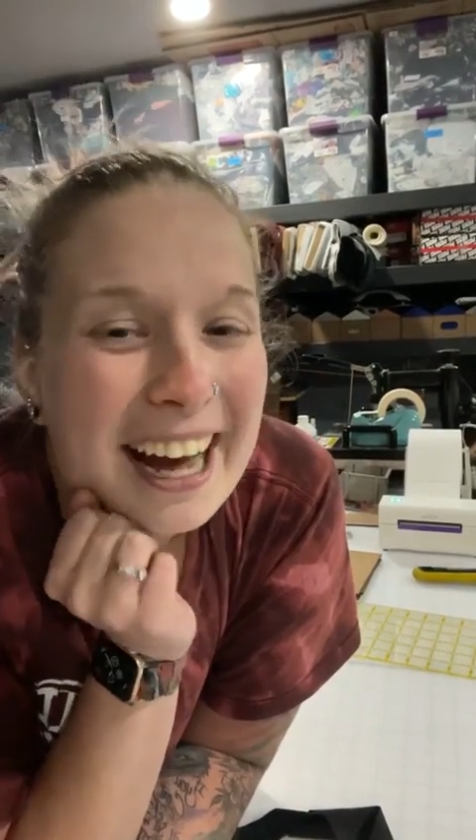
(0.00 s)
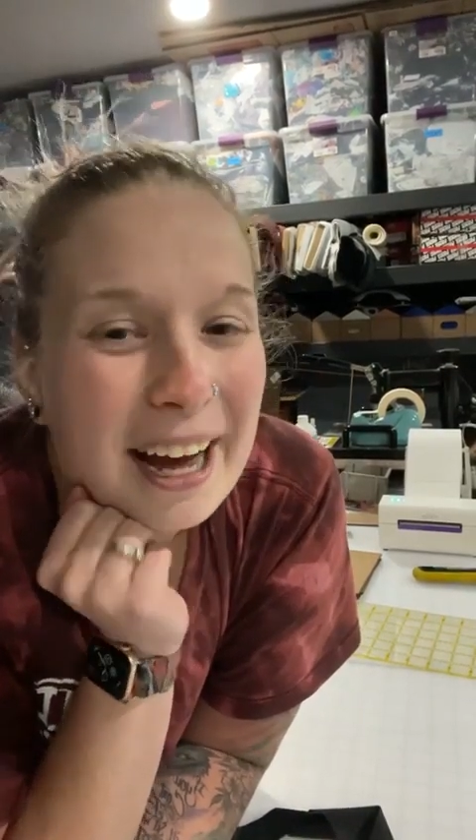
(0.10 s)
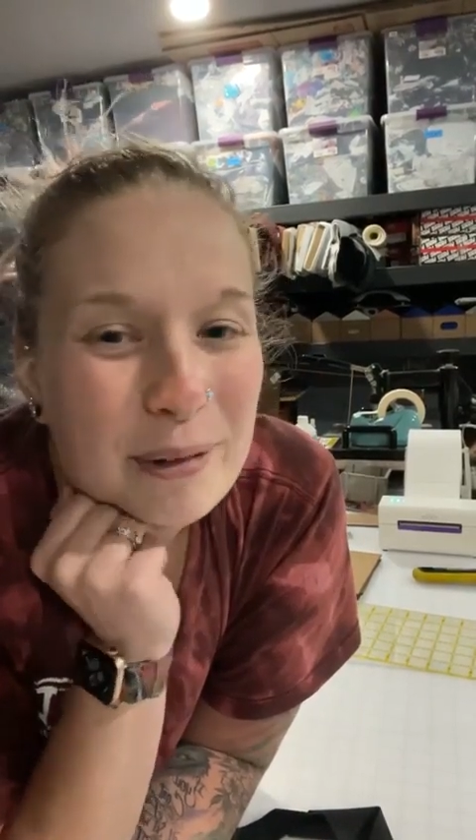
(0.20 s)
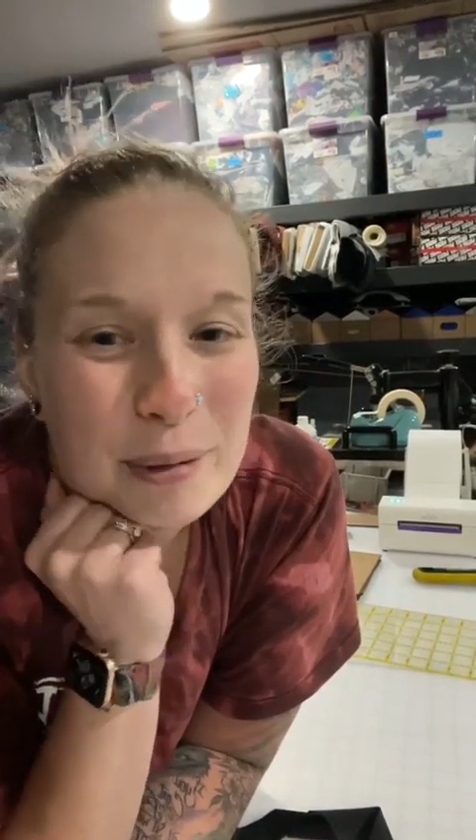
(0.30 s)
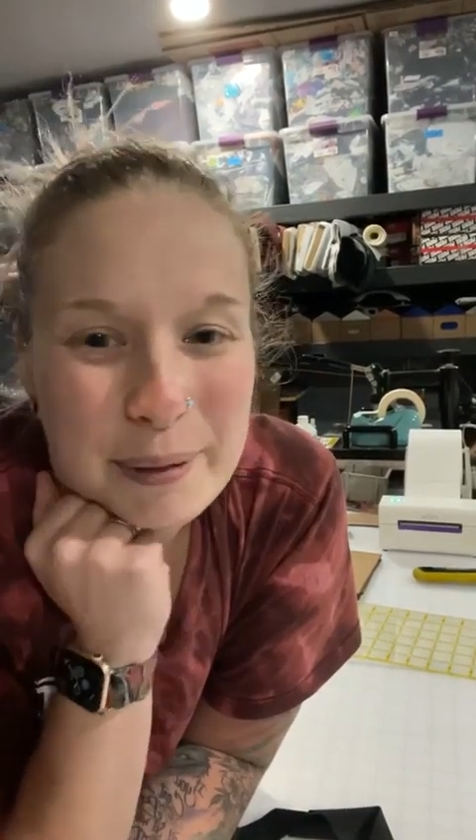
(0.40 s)

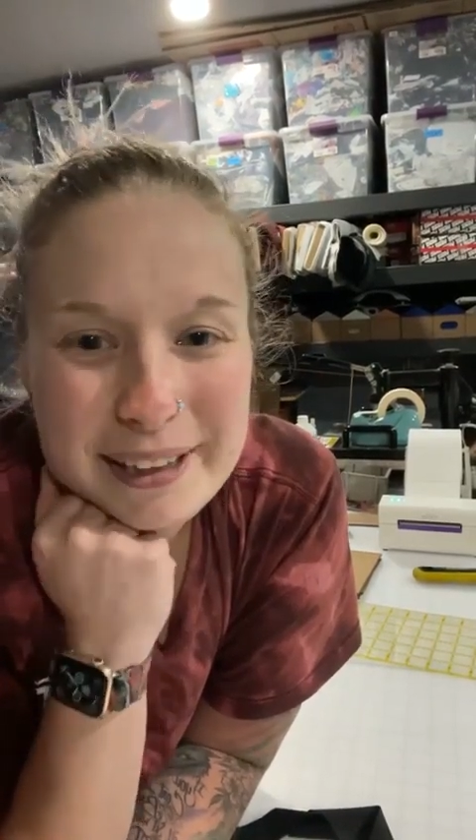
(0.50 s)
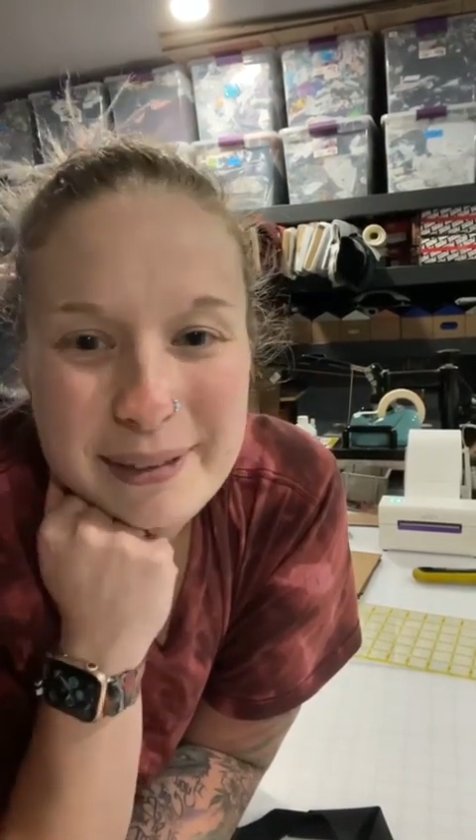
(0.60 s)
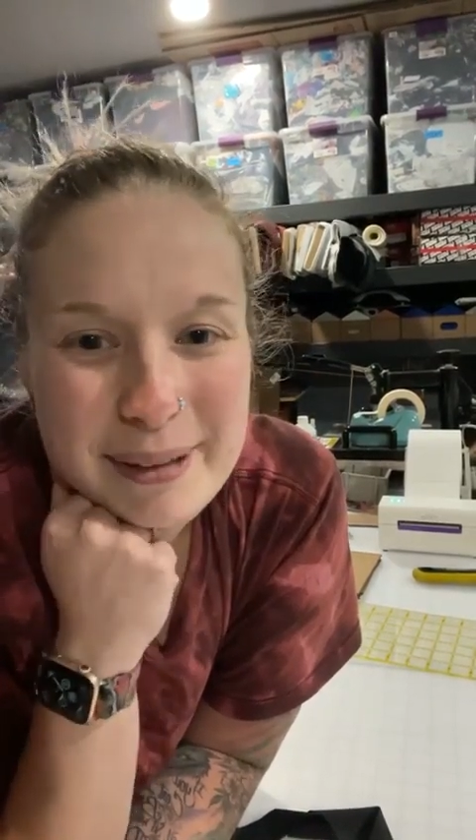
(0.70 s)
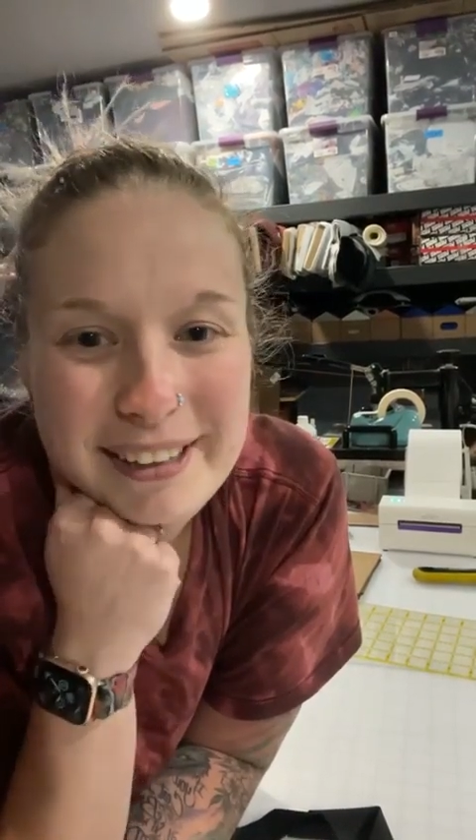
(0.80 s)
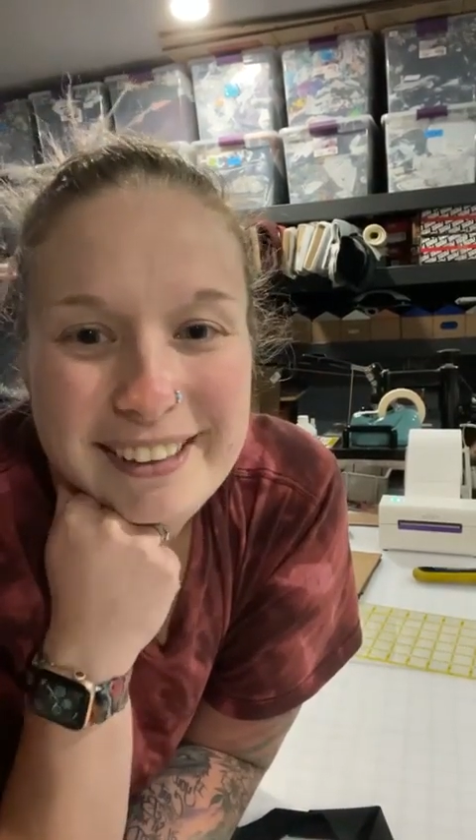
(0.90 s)
I will put
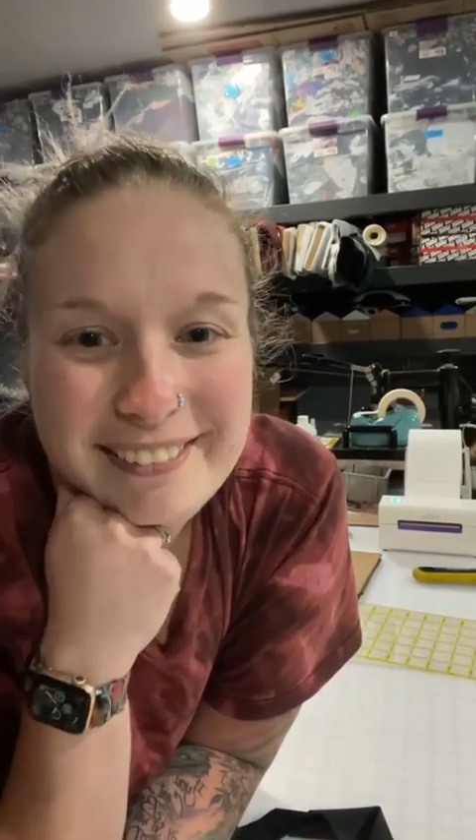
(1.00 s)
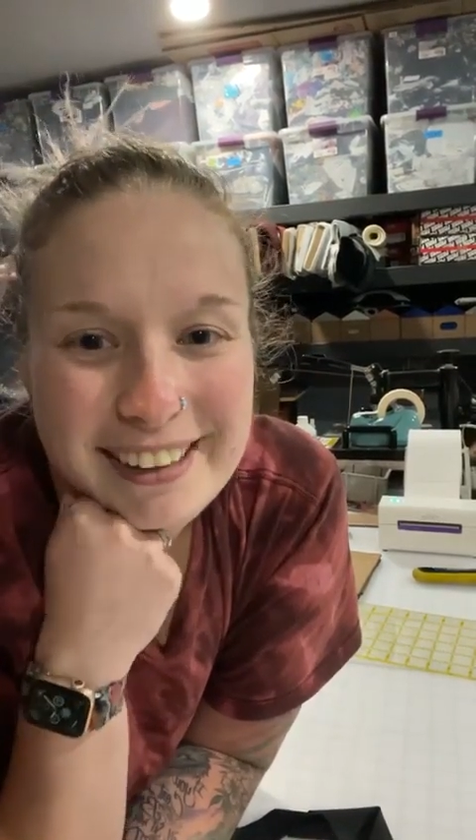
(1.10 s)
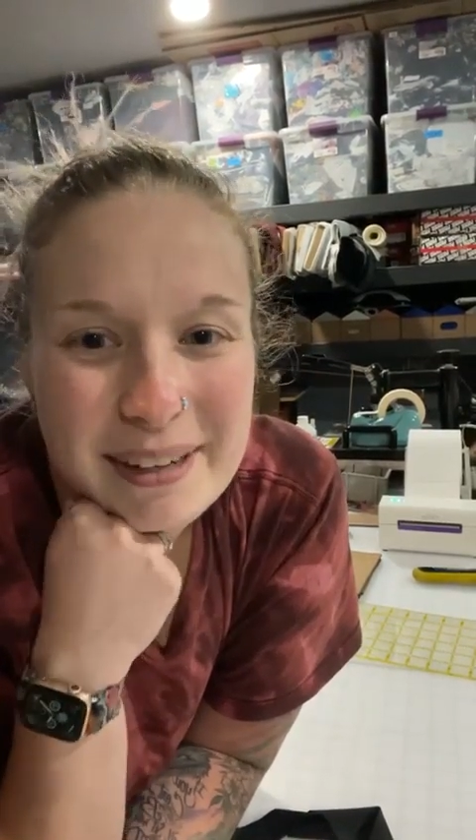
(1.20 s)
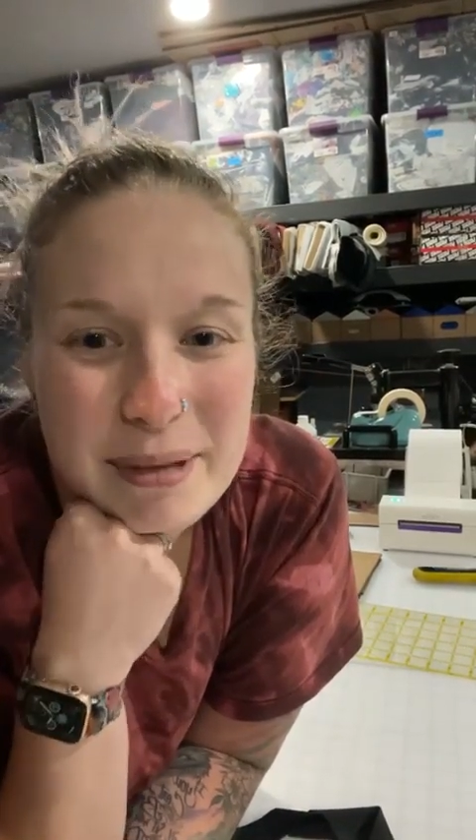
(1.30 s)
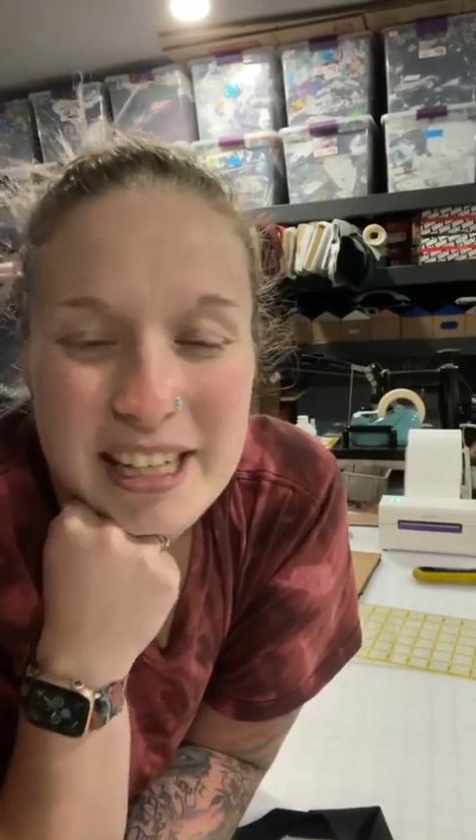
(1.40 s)
them on there
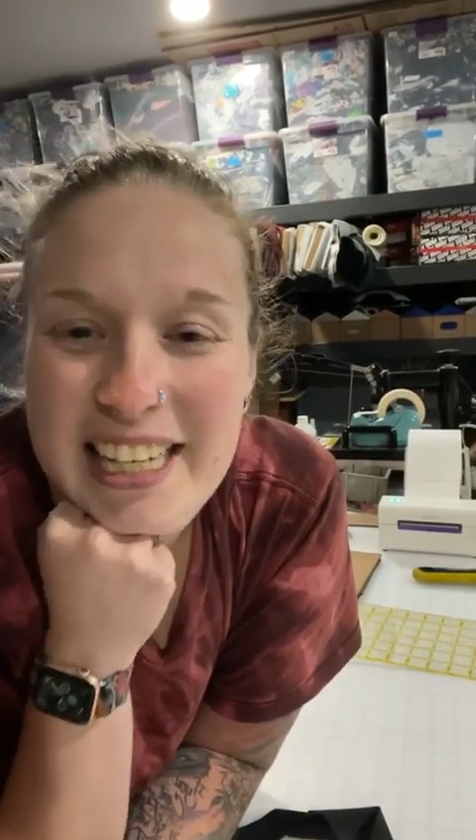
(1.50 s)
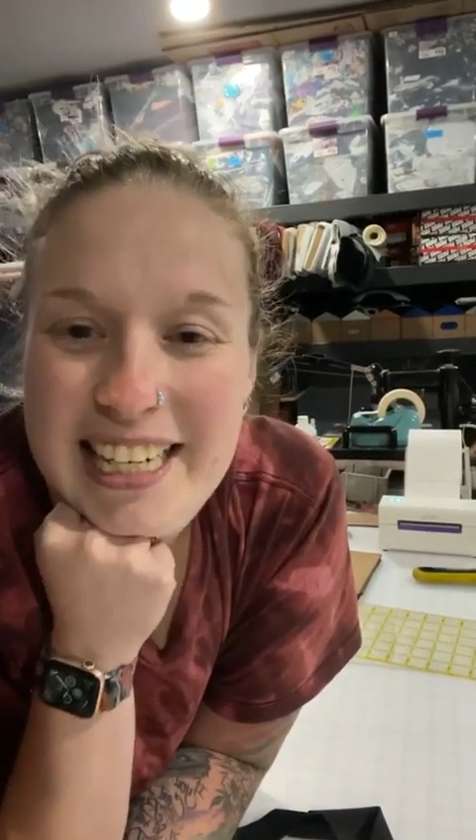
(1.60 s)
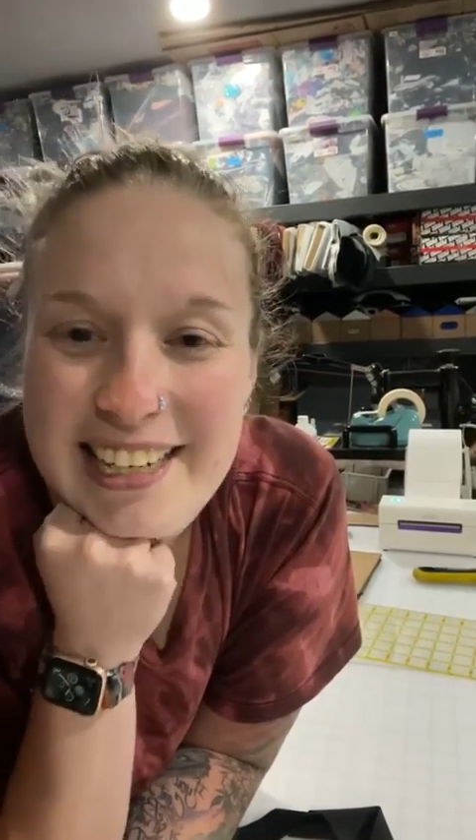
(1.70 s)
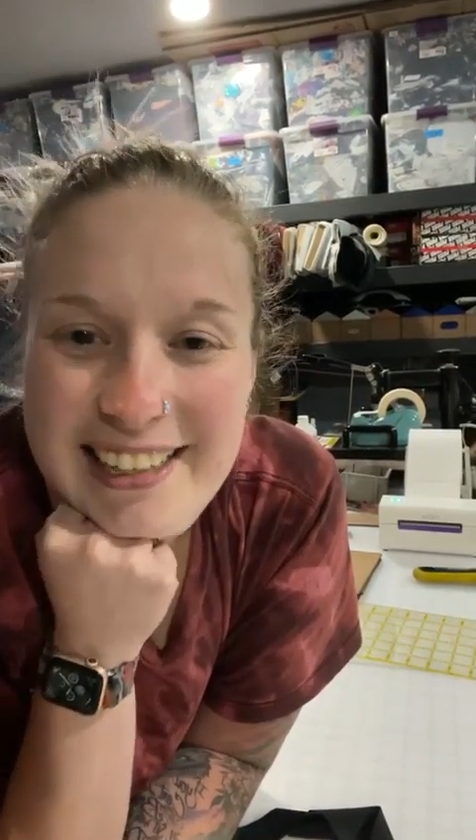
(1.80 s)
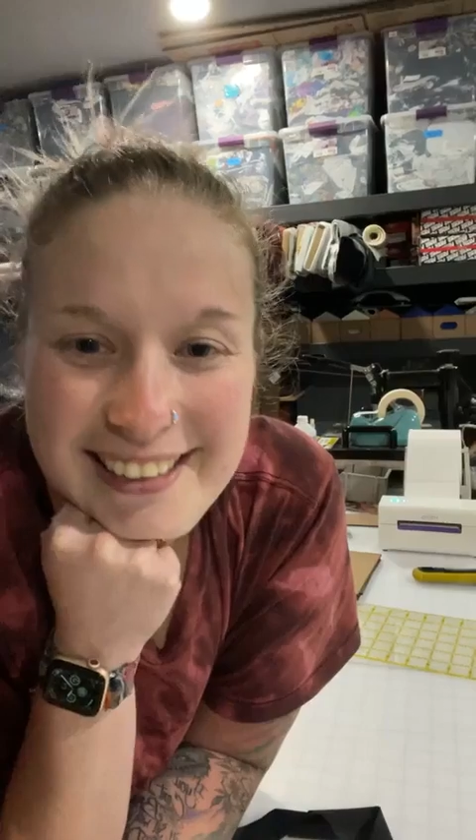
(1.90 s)
while I'm eating
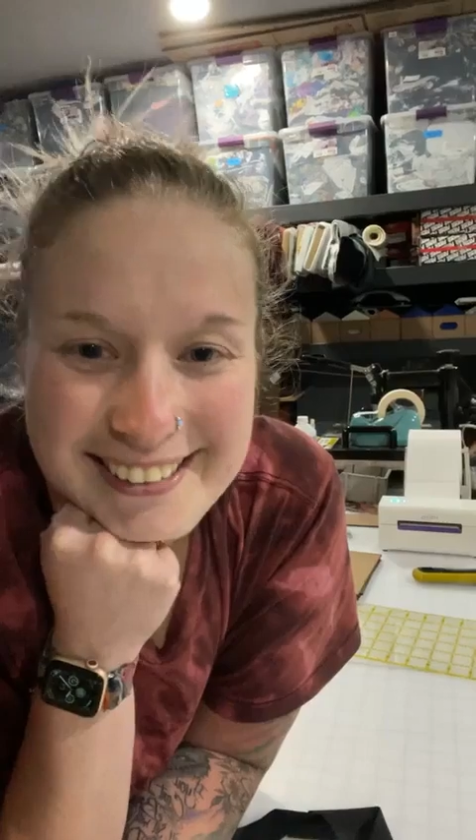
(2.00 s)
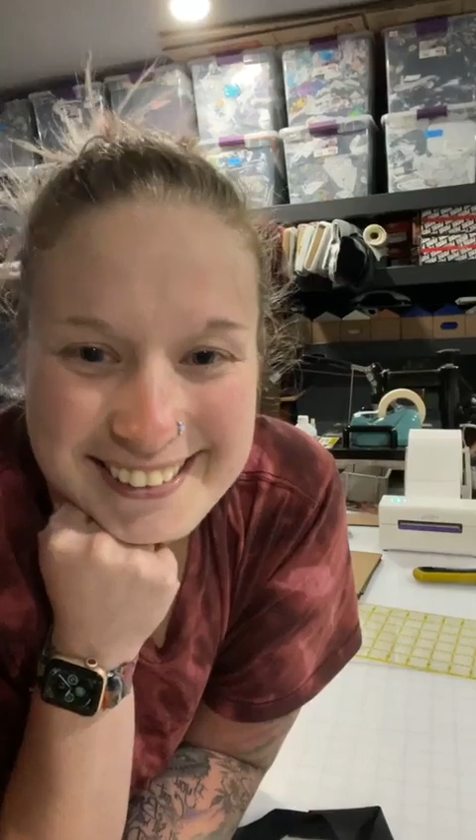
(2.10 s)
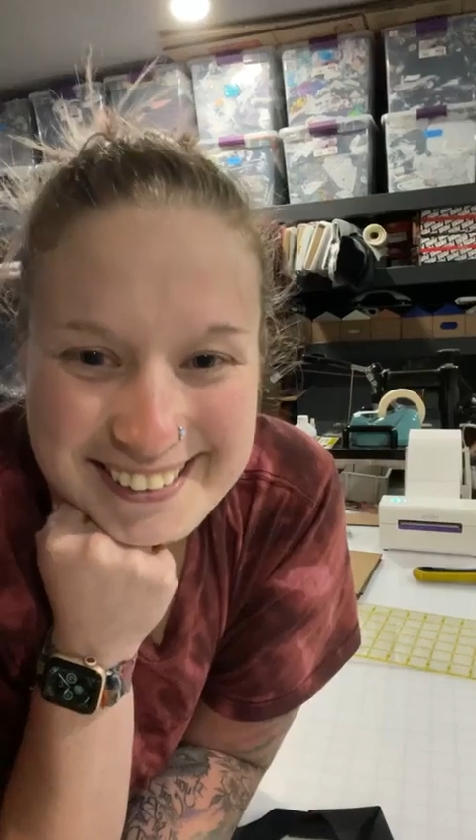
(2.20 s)
dinner.